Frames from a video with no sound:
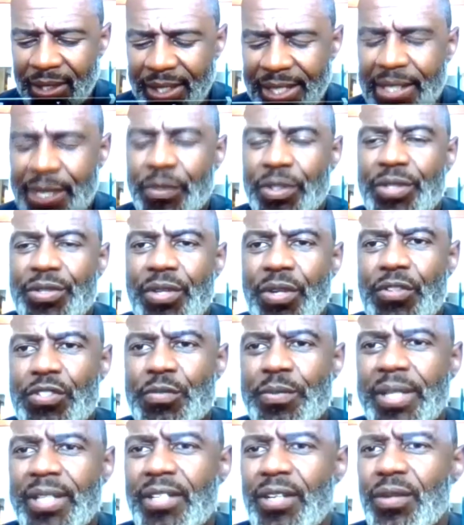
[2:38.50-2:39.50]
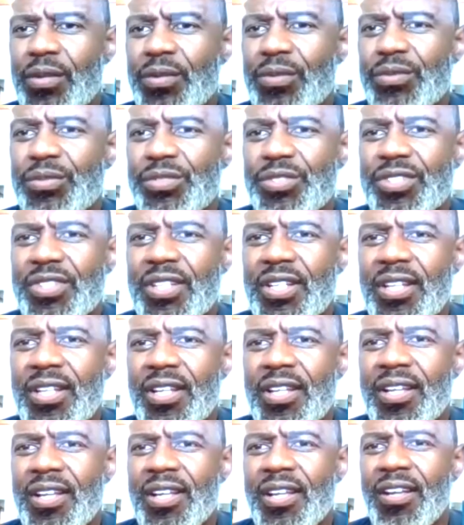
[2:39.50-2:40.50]
Anyone who knows me knows
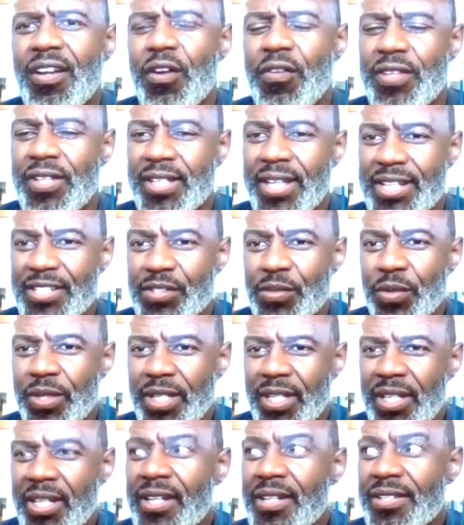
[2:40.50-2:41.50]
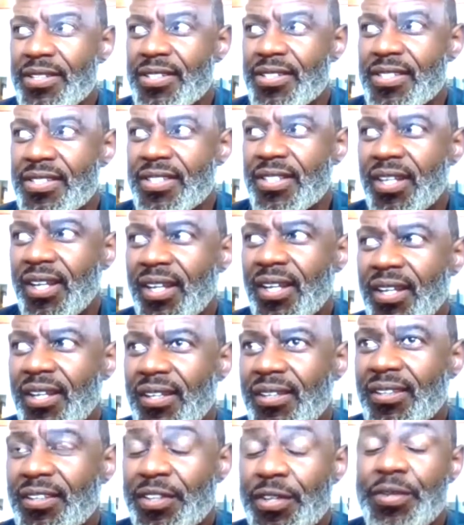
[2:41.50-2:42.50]
over the last 20 years,
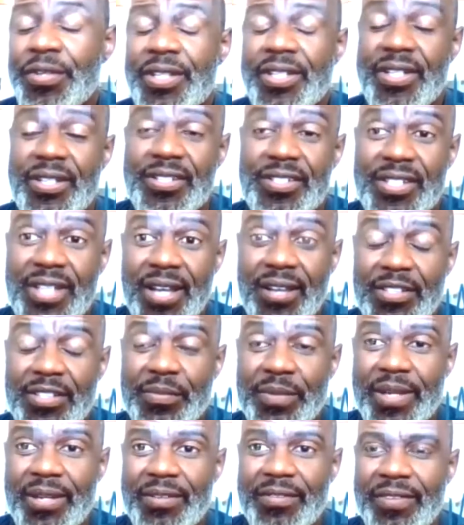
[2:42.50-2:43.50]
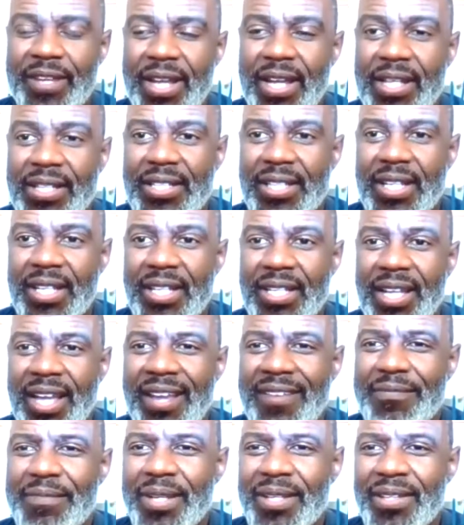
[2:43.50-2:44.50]
30 years now, as a matter of fact, that
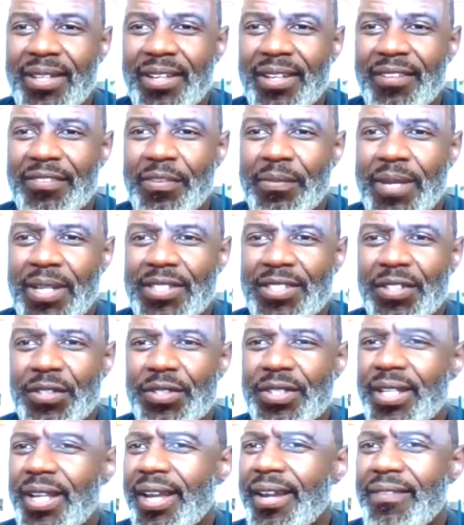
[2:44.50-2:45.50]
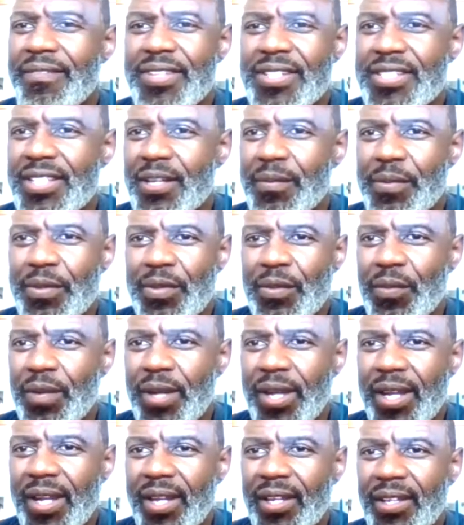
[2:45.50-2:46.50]
I've been there for my children every step of the
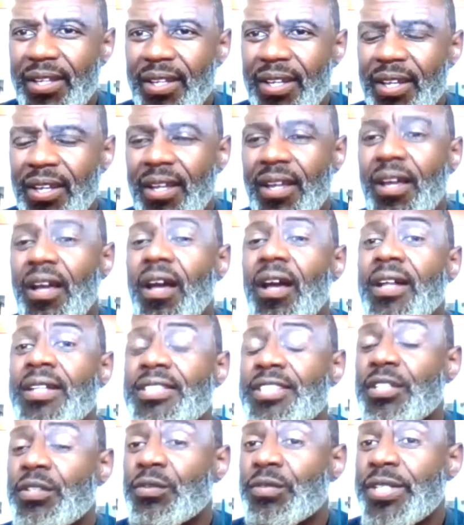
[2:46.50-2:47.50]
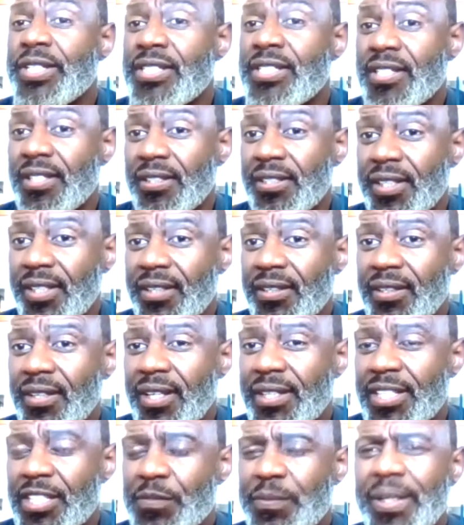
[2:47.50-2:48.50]
way. Until recently,
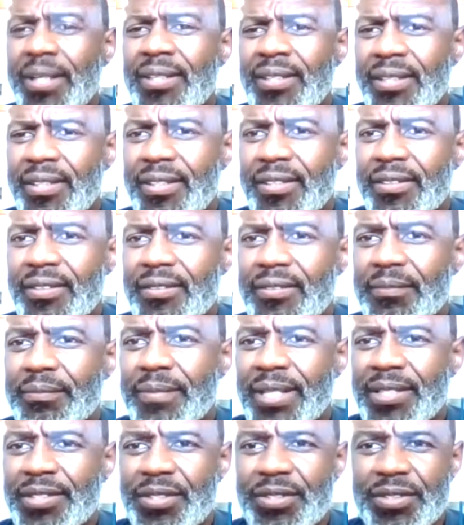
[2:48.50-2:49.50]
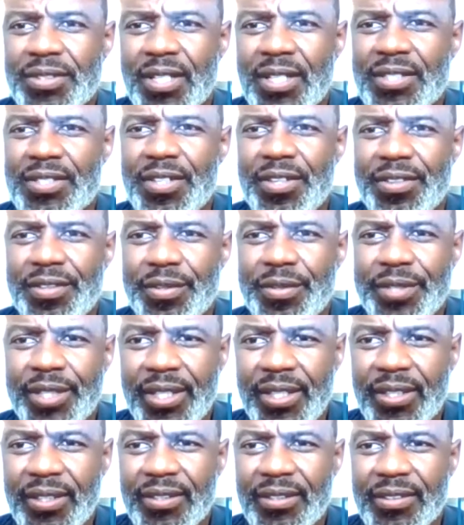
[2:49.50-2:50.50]
and let's be clear, my two sons are 30
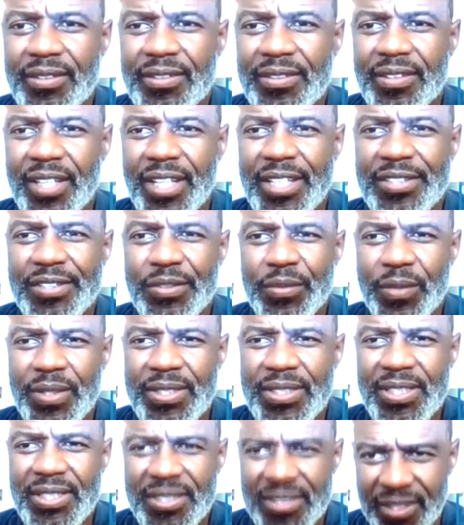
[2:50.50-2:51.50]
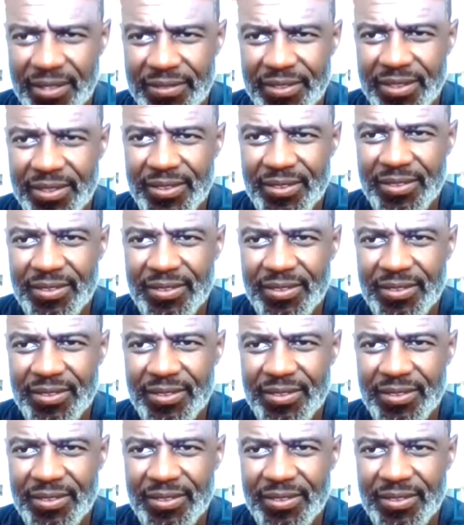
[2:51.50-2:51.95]
and 27,